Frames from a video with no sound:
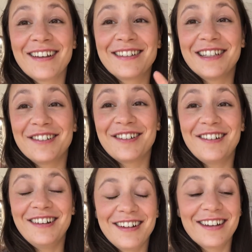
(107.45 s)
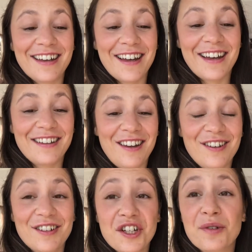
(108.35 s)
dinner and
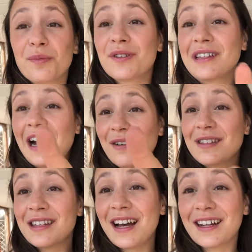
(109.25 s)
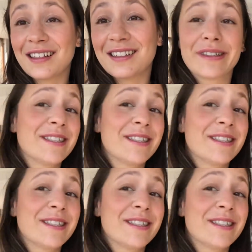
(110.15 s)
lunch but outside.